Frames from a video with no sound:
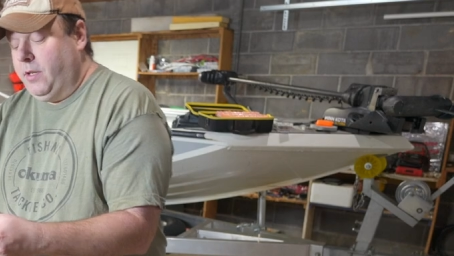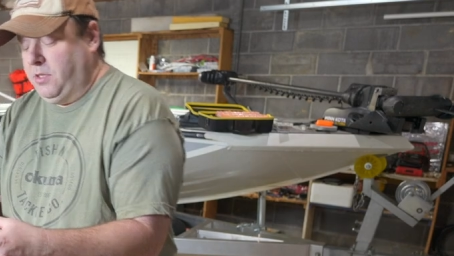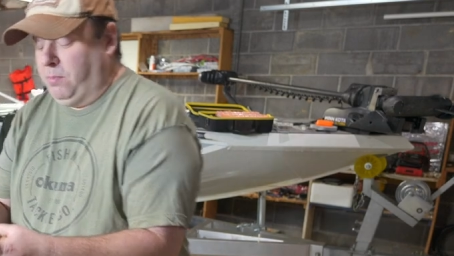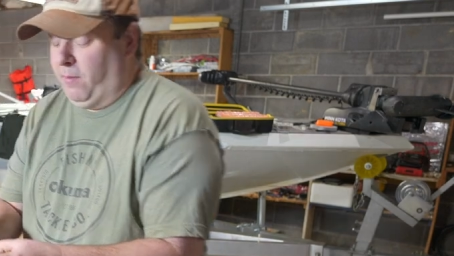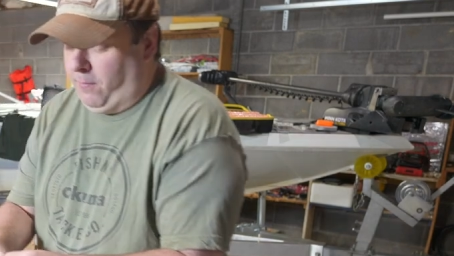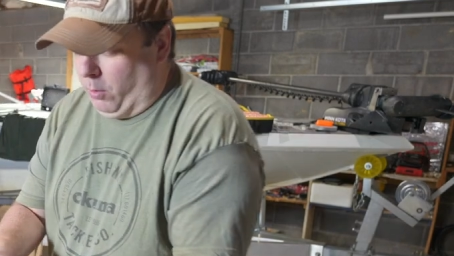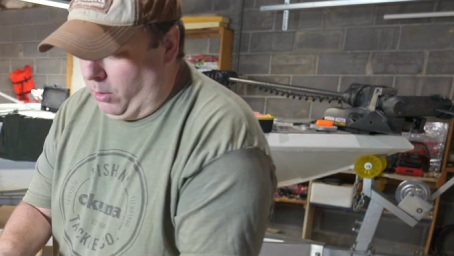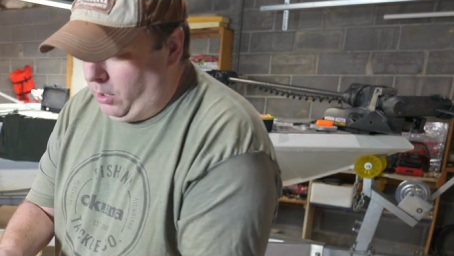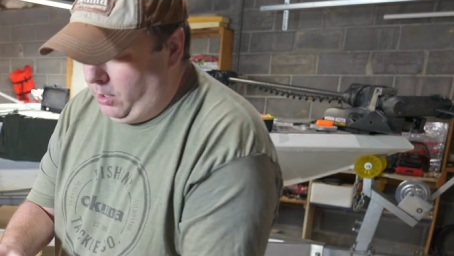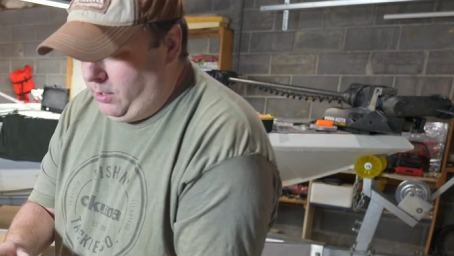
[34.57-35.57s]
these
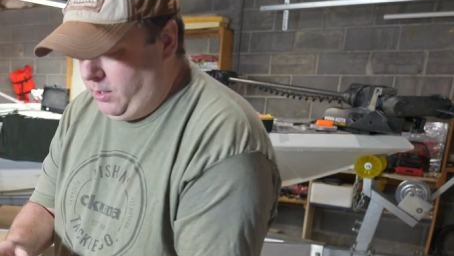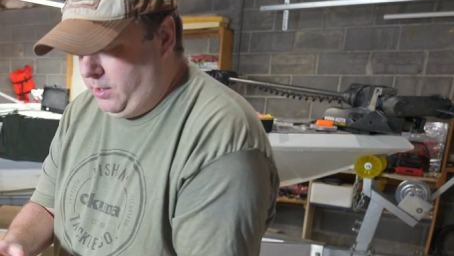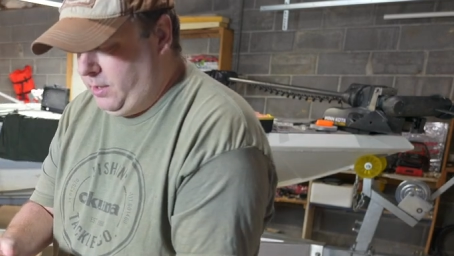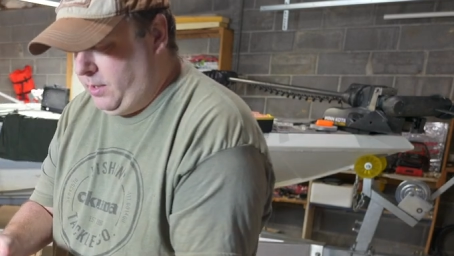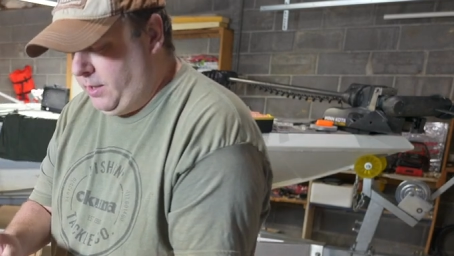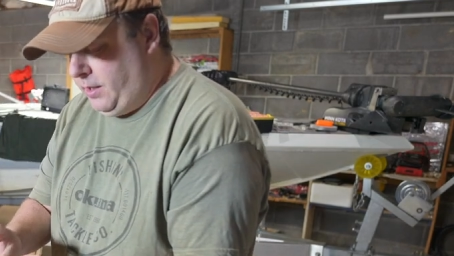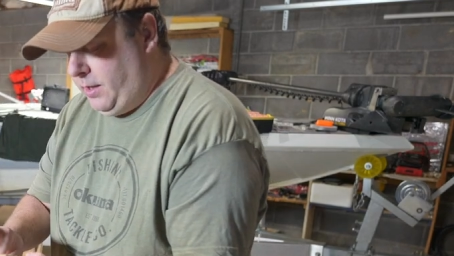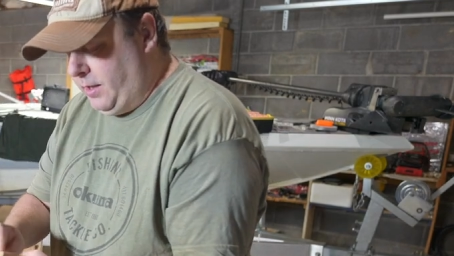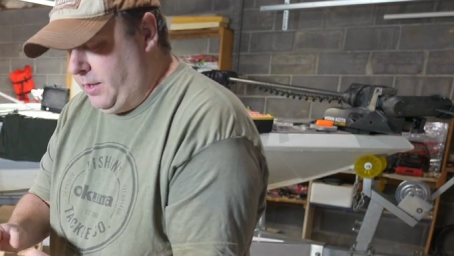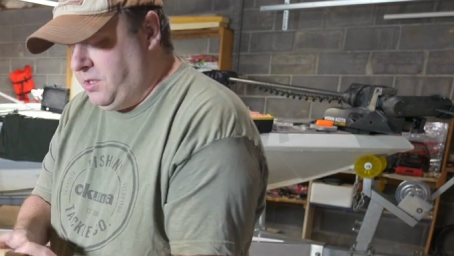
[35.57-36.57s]
before.
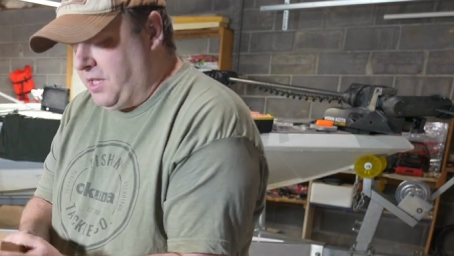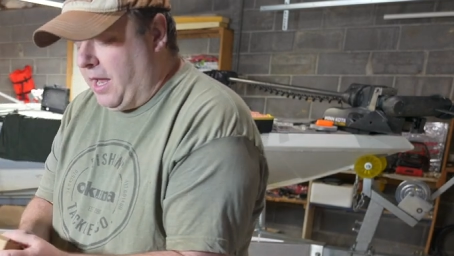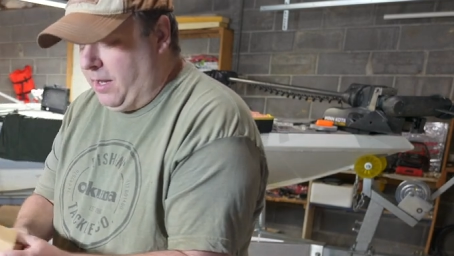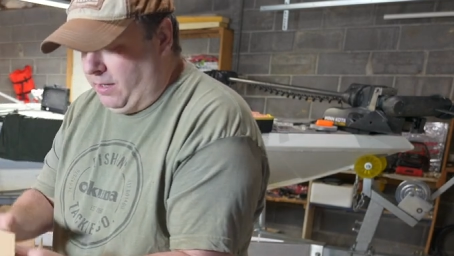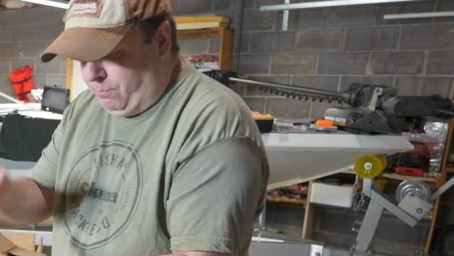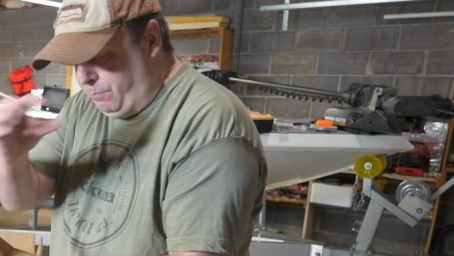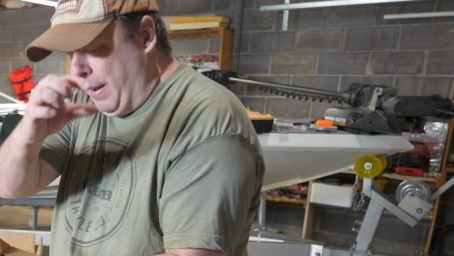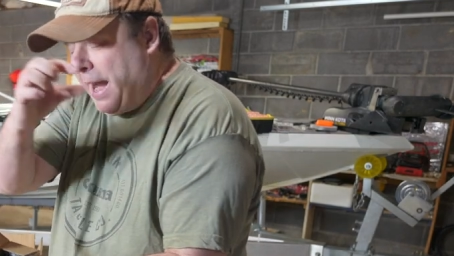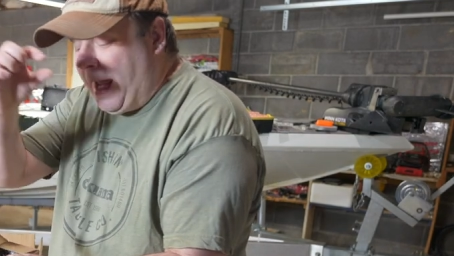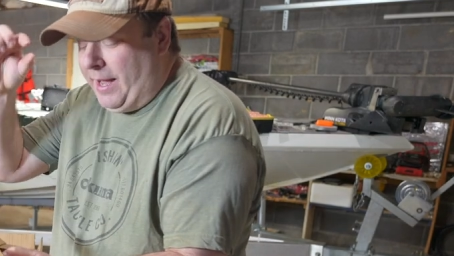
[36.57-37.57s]
It is a
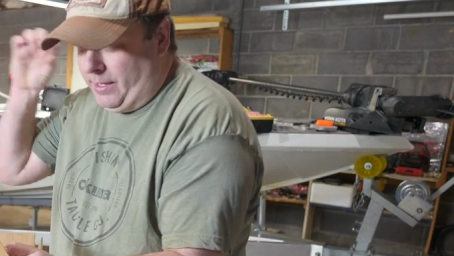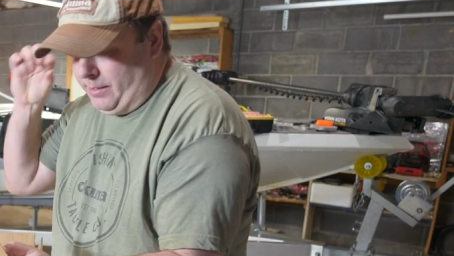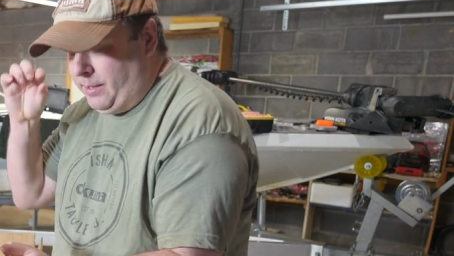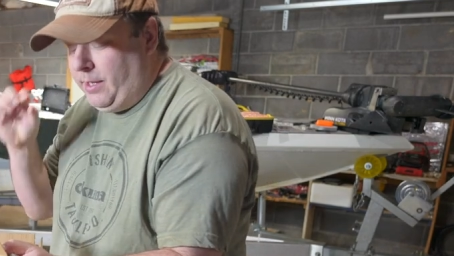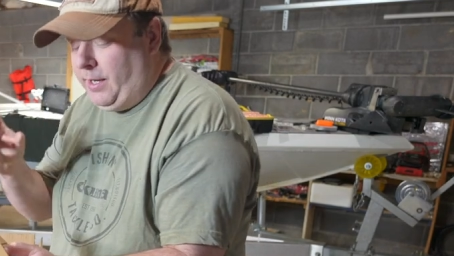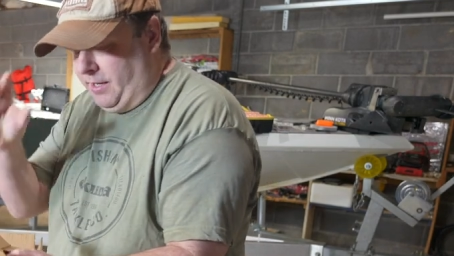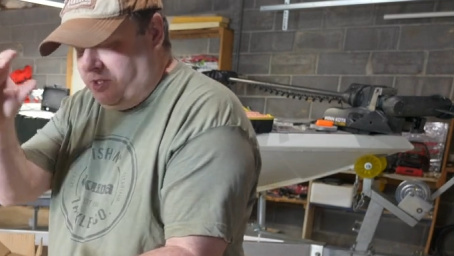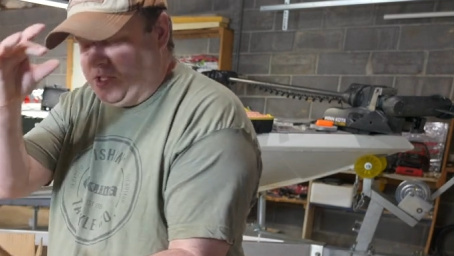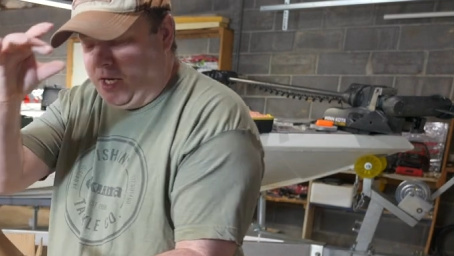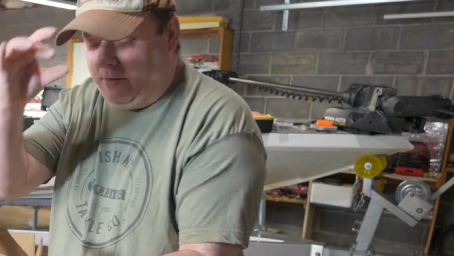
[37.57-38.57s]
band
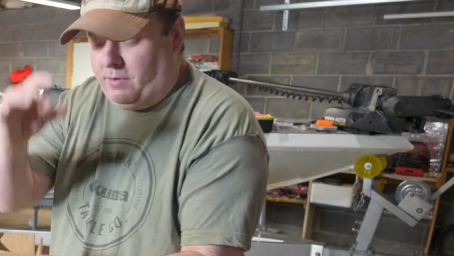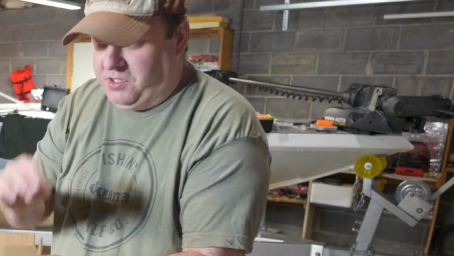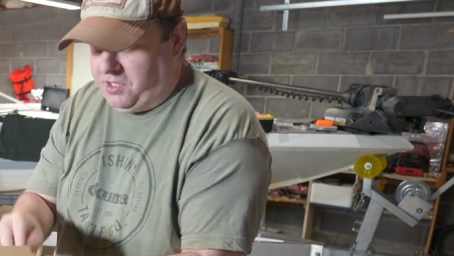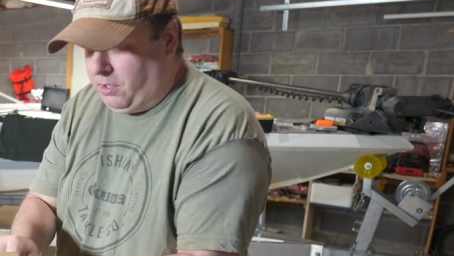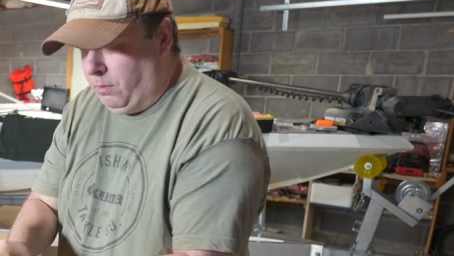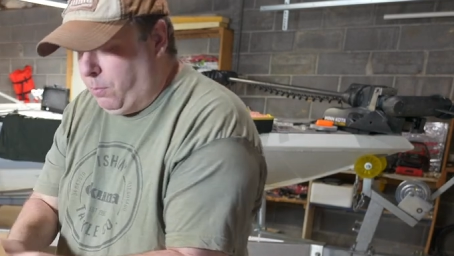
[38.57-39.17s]
instead of a single